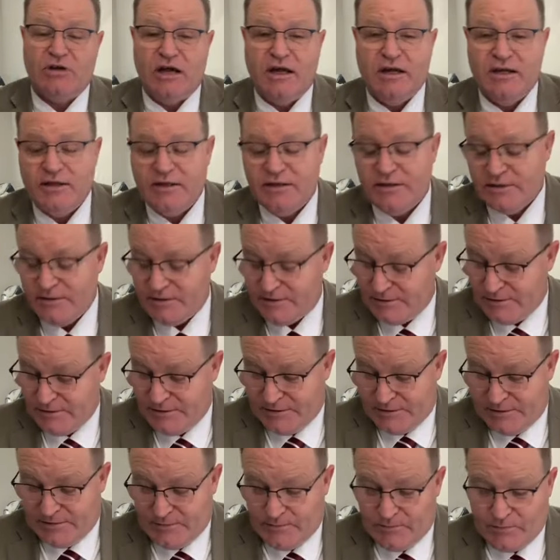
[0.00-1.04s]
Australia?
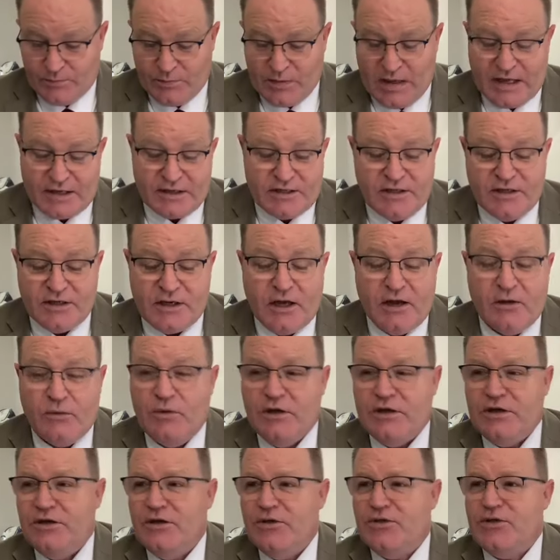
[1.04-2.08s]
But, you
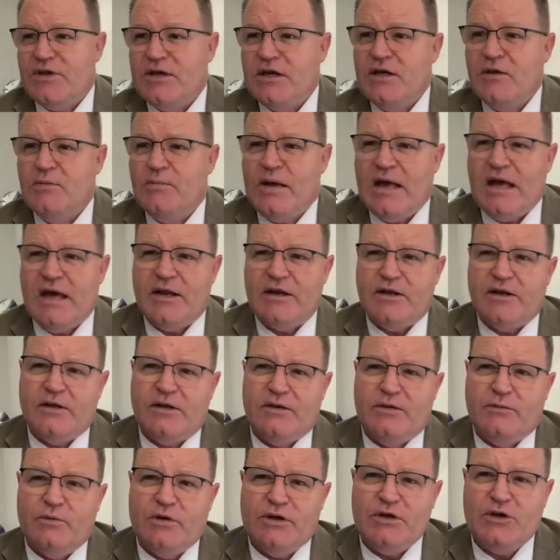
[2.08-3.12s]
know, when you think
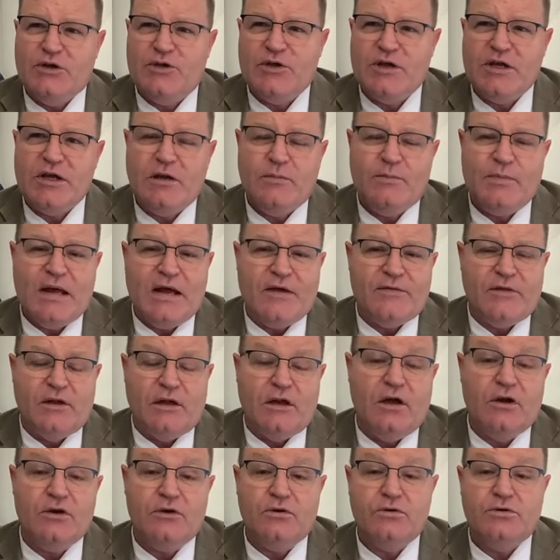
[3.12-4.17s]
about
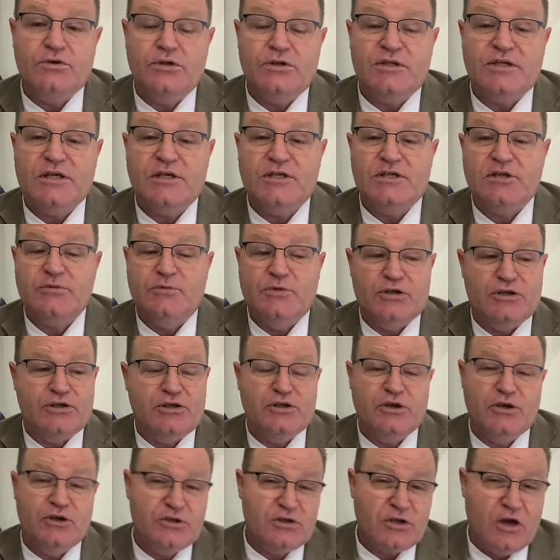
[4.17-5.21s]
the local New Testament
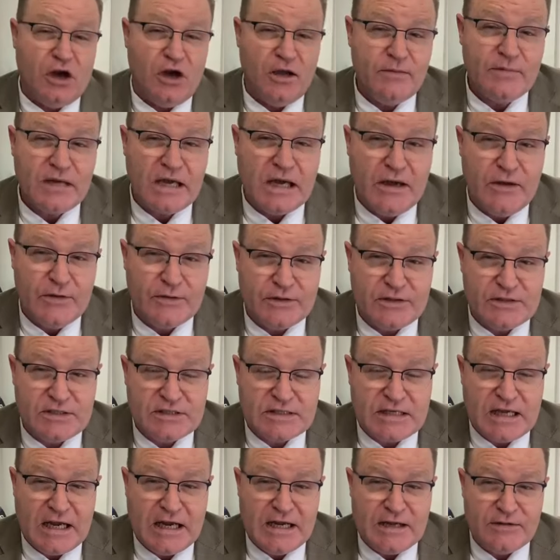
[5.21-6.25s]
church, I'm going to
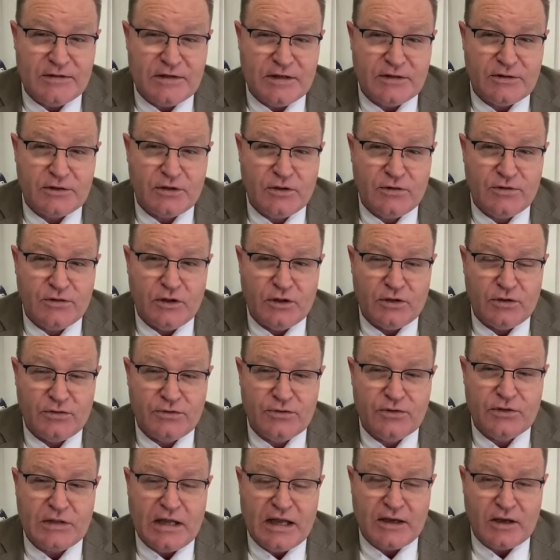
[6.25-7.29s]
say
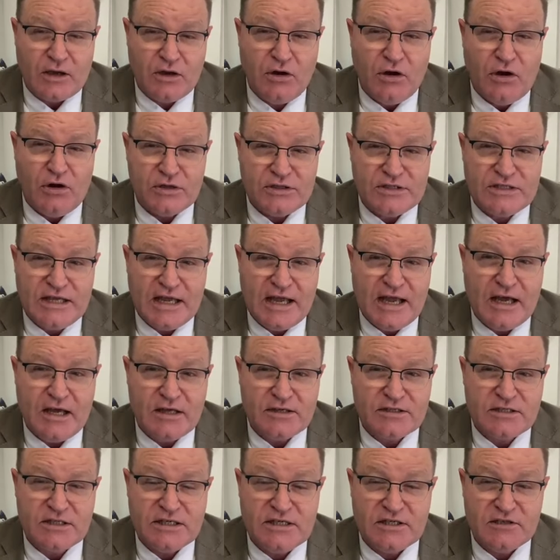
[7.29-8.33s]
that God's
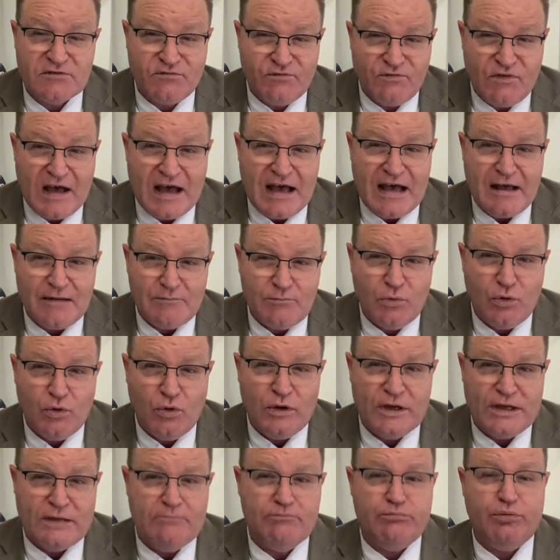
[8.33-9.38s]
house is far
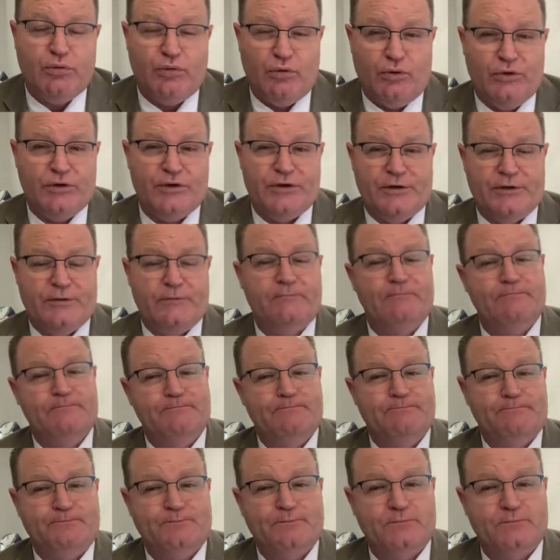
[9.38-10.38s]
more important,